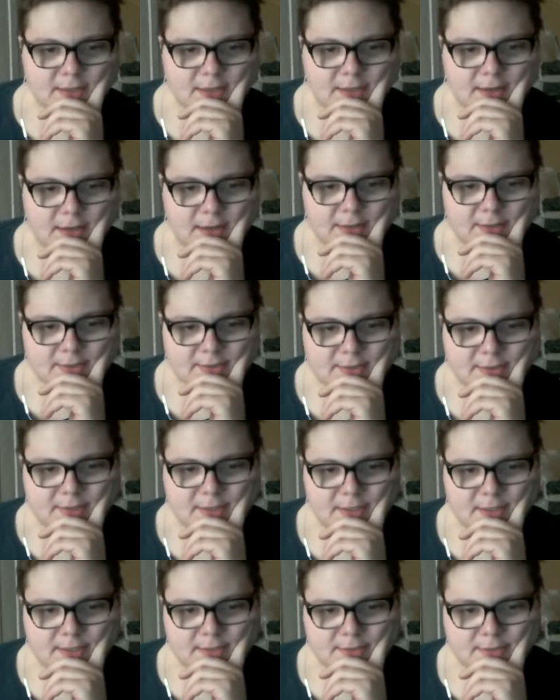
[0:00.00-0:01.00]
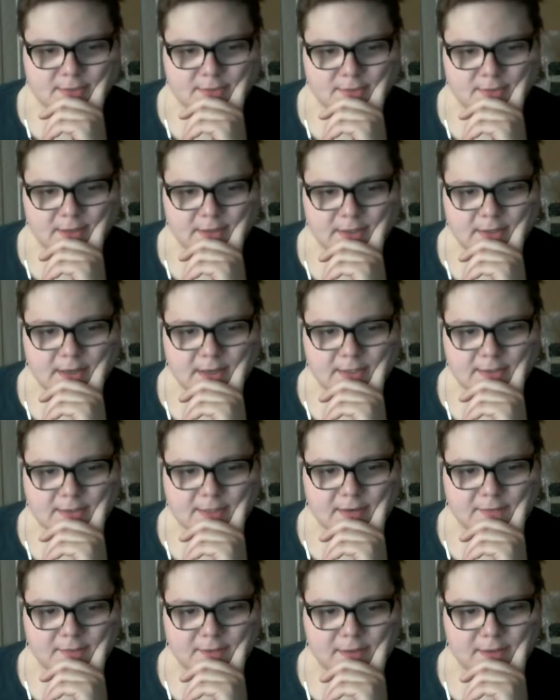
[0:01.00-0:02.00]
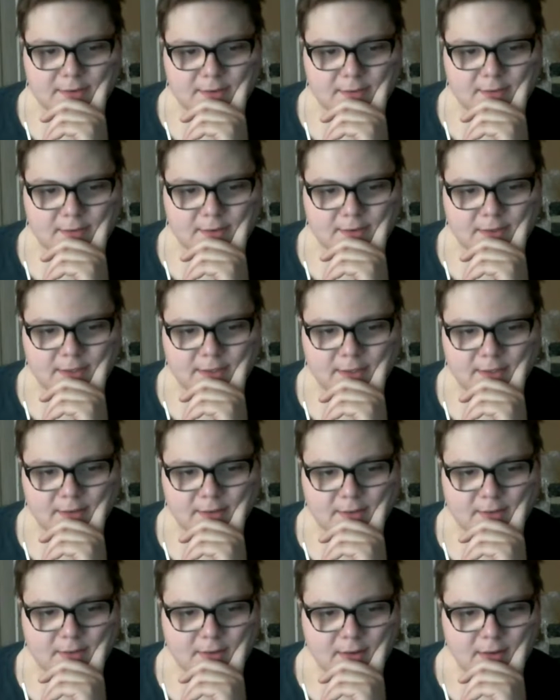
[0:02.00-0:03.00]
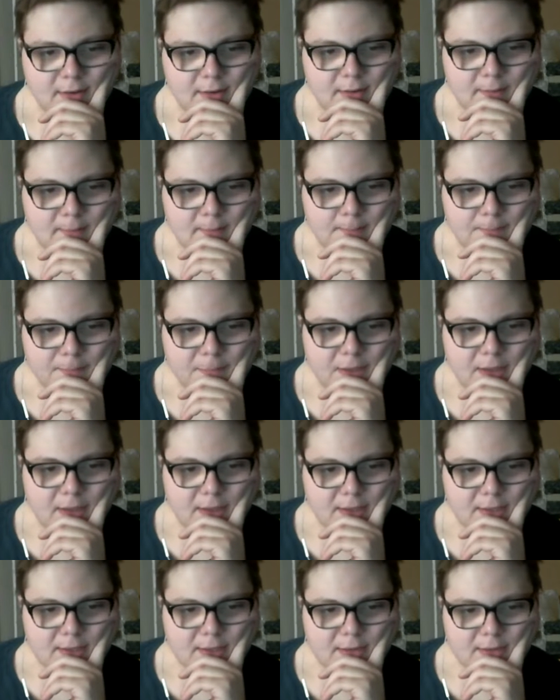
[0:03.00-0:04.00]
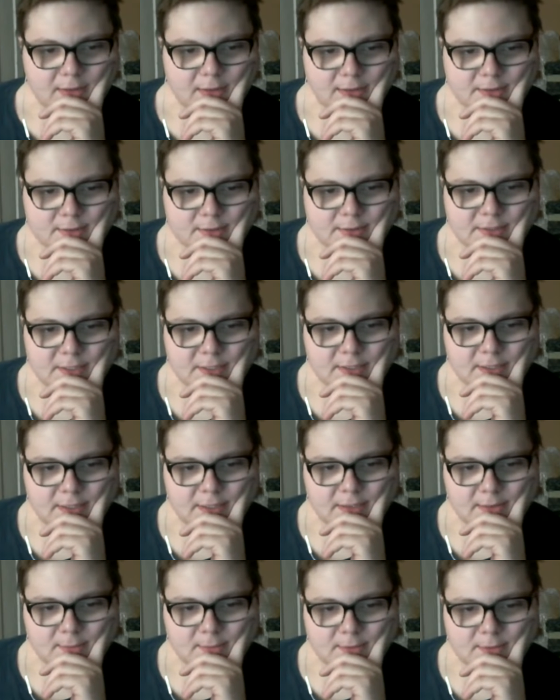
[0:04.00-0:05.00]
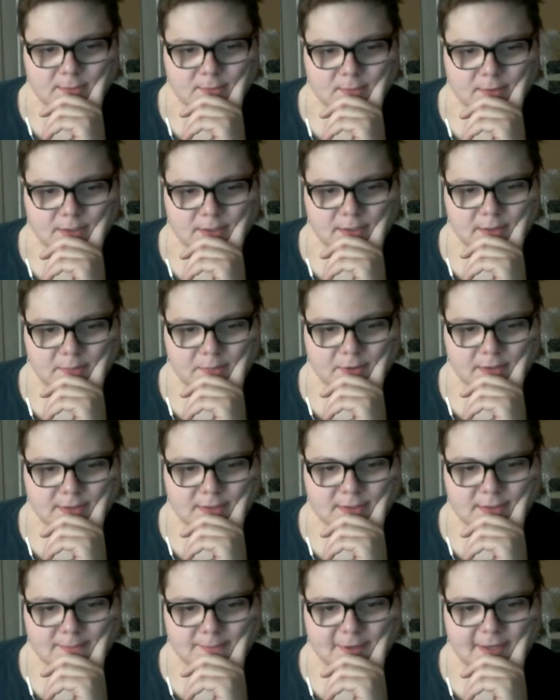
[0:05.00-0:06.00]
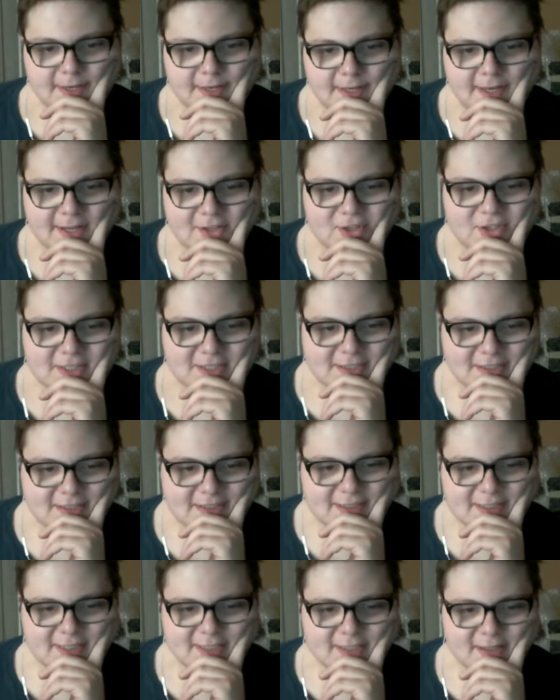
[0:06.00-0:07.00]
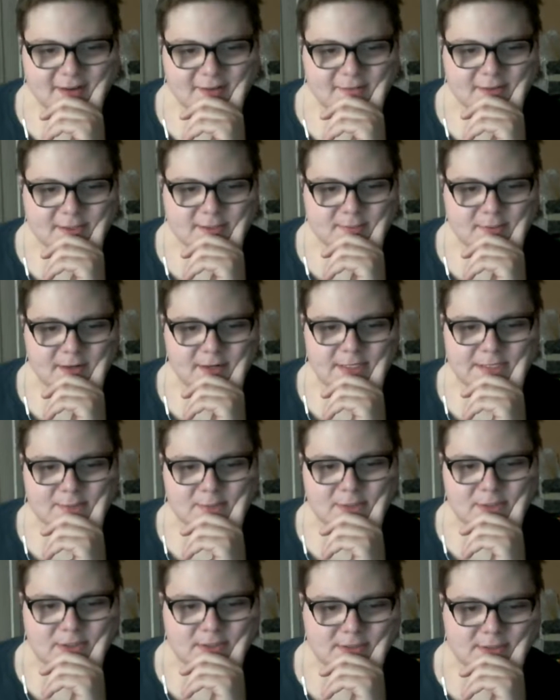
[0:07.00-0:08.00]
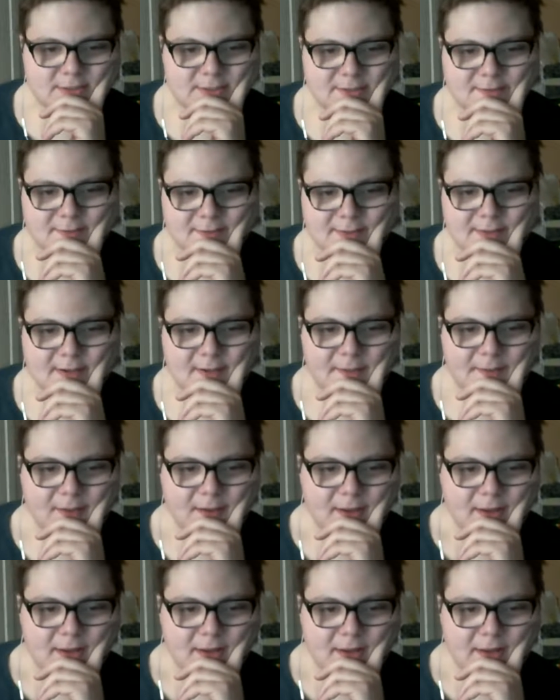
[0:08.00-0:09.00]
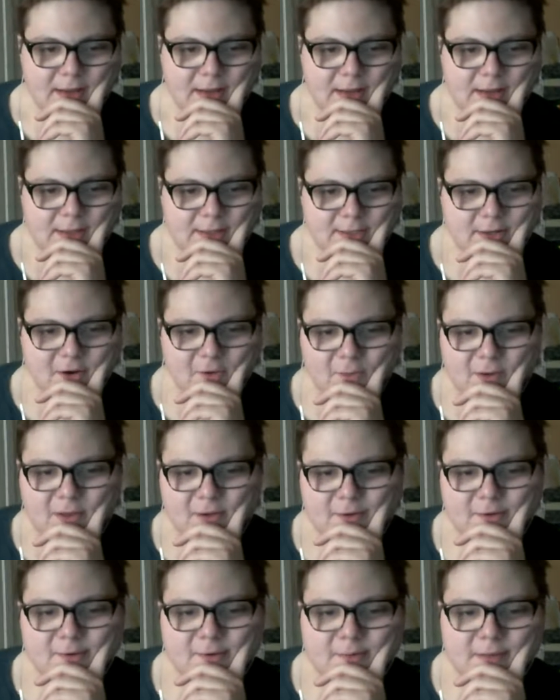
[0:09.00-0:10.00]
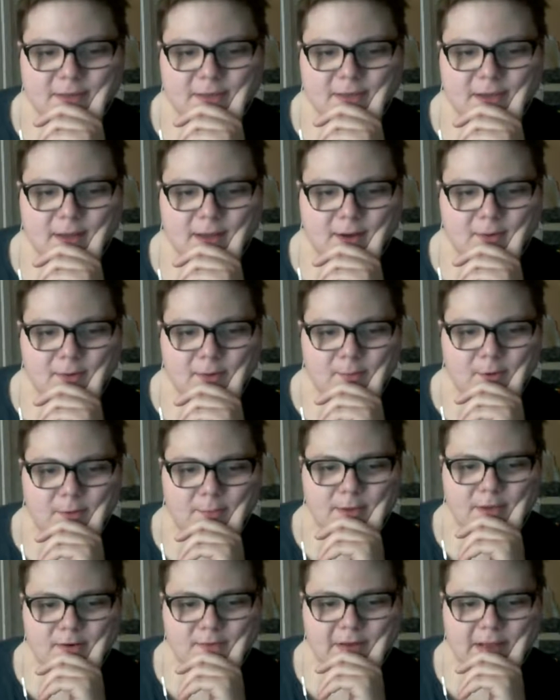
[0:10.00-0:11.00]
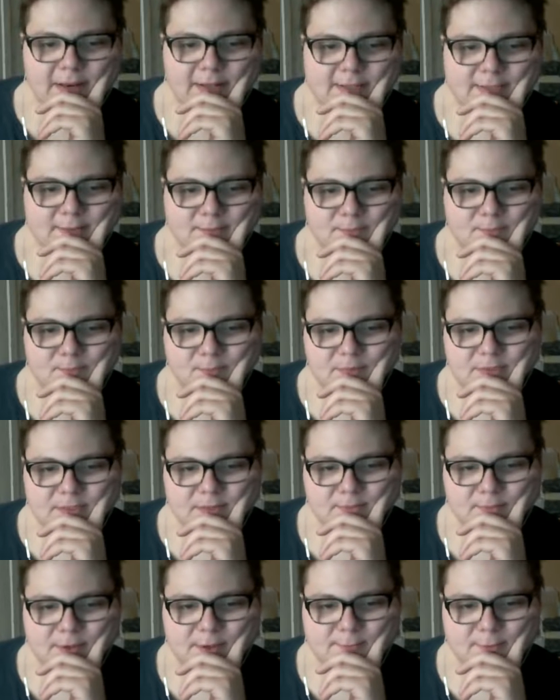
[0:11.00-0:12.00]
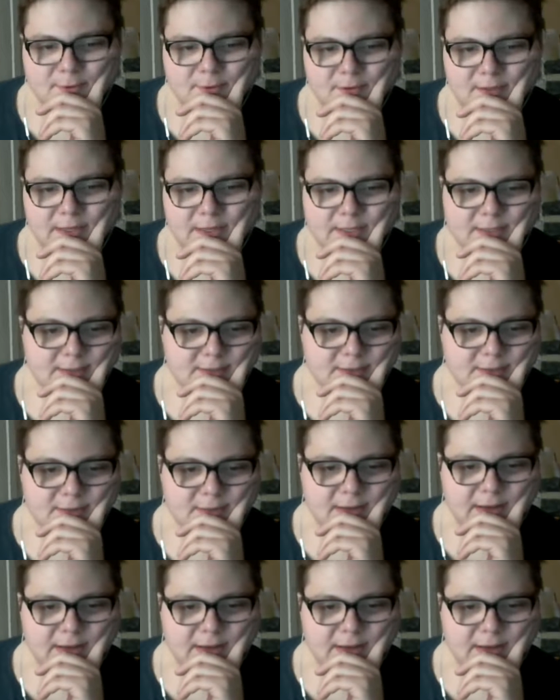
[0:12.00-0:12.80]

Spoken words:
I understand too. I definitely agree with you, Keith. Keith also said that he was willing to participate, not just listen. He has a lot of experience with junk silver. We will be inviting some people in